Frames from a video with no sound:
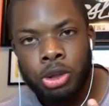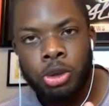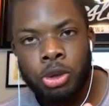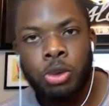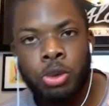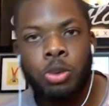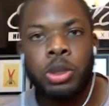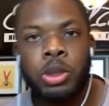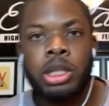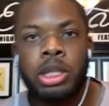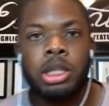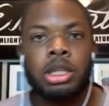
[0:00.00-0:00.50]

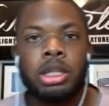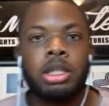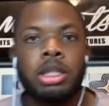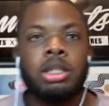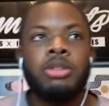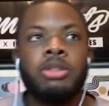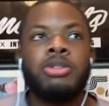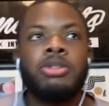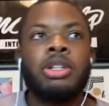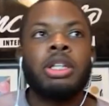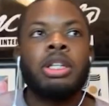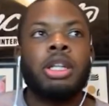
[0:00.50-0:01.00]

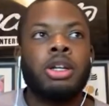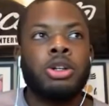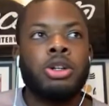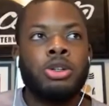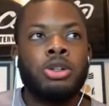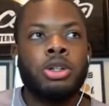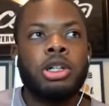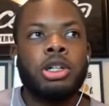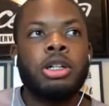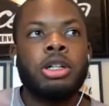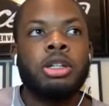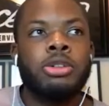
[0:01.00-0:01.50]
weave and
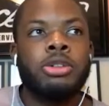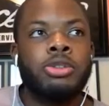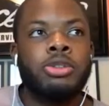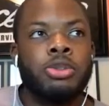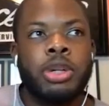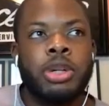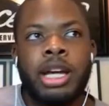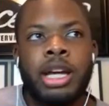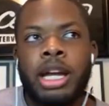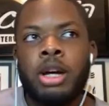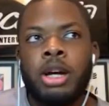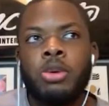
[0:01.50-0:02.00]
long colorful
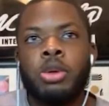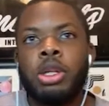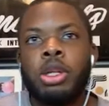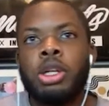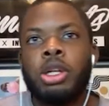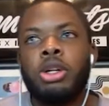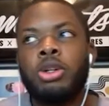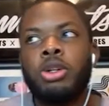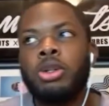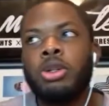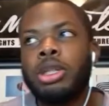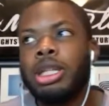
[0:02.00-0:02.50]
hair with
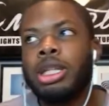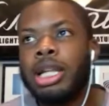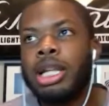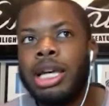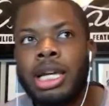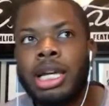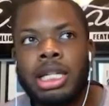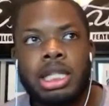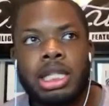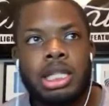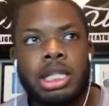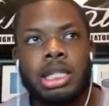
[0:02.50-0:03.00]
long
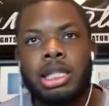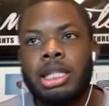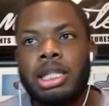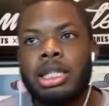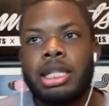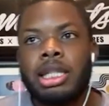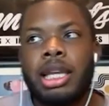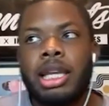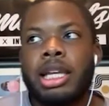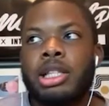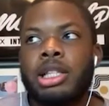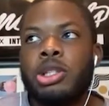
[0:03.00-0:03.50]
lashes and
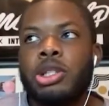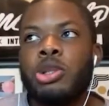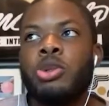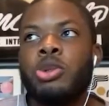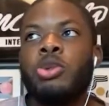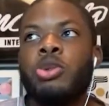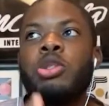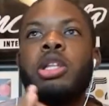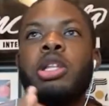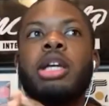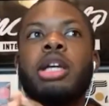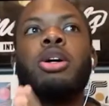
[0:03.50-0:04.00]

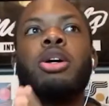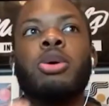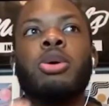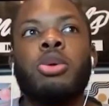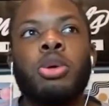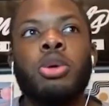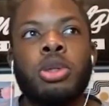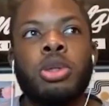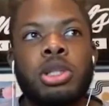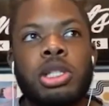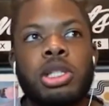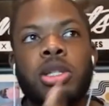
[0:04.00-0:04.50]
tattoos. They don't
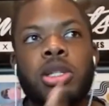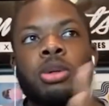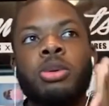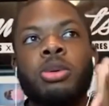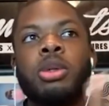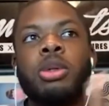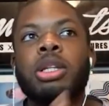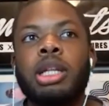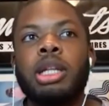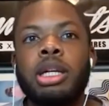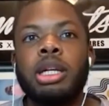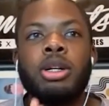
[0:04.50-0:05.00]
want
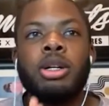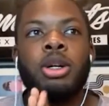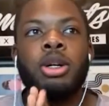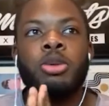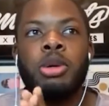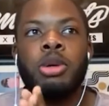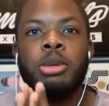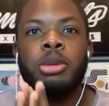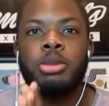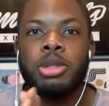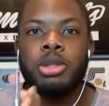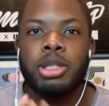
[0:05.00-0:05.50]
someone like her
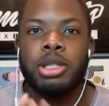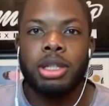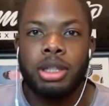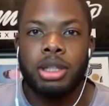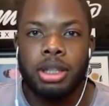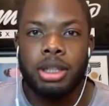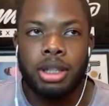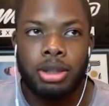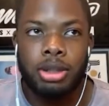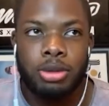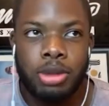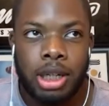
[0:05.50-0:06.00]

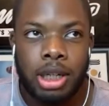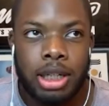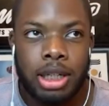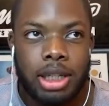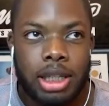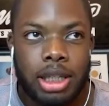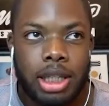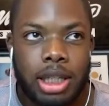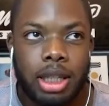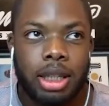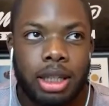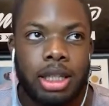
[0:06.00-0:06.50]
representing the
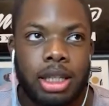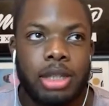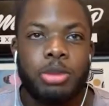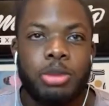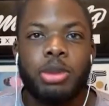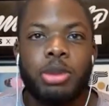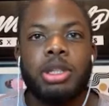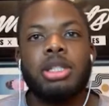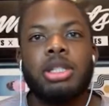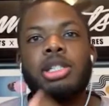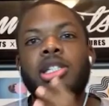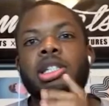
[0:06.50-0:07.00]
United States
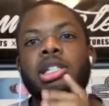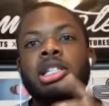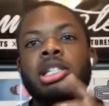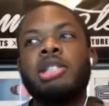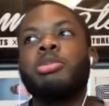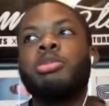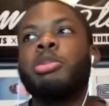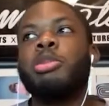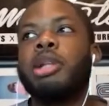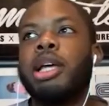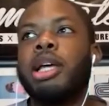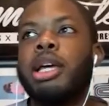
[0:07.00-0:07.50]
because she's
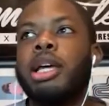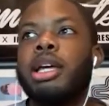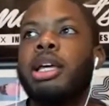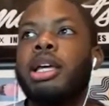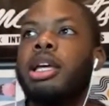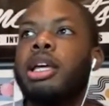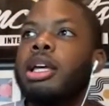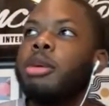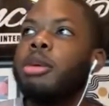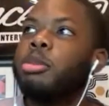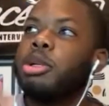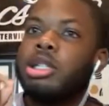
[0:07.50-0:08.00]
Black,
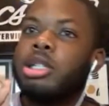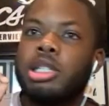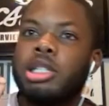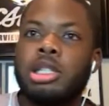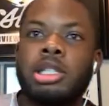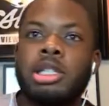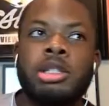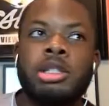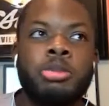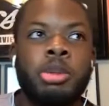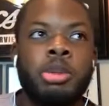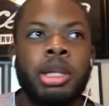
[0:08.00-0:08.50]
because
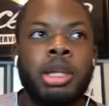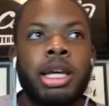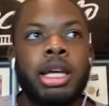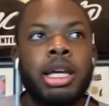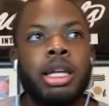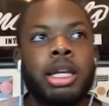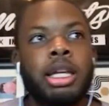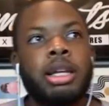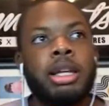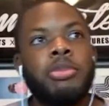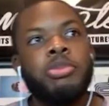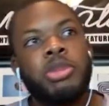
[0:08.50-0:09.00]
she's
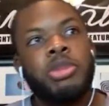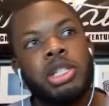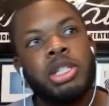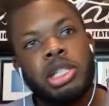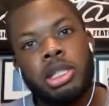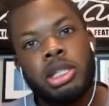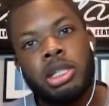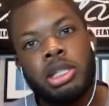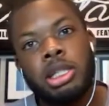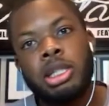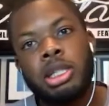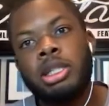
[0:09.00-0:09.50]
Black, and
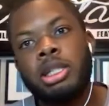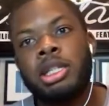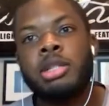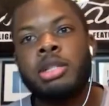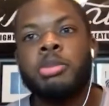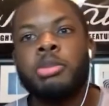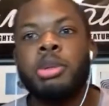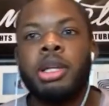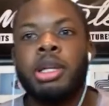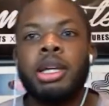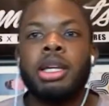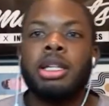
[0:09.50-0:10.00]
she did this
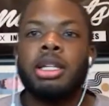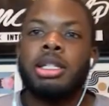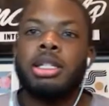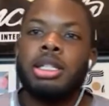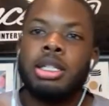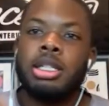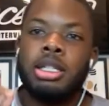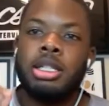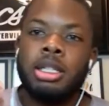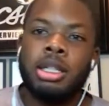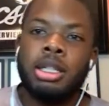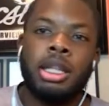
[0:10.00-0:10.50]
Black,
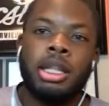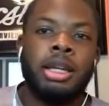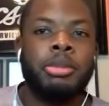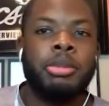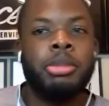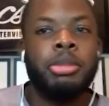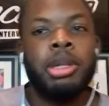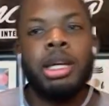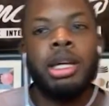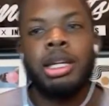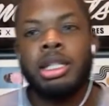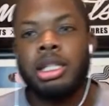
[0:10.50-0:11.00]
she did that
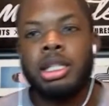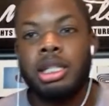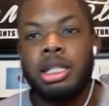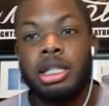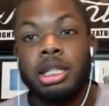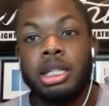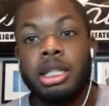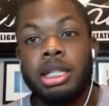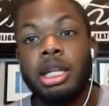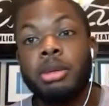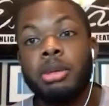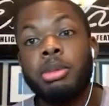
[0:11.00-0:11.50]
Black, and she
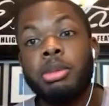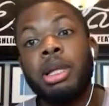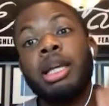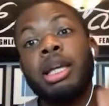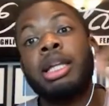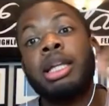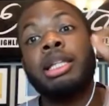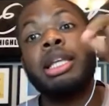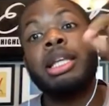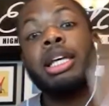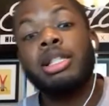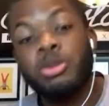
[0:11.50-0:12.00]
did that Black.
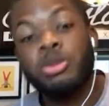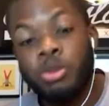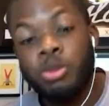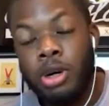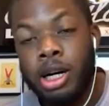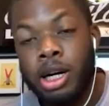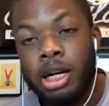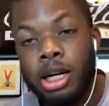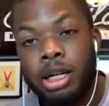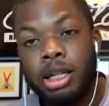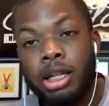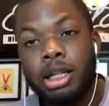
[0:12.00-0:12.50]
And that's
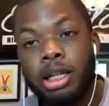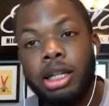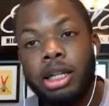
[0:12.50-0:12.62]
why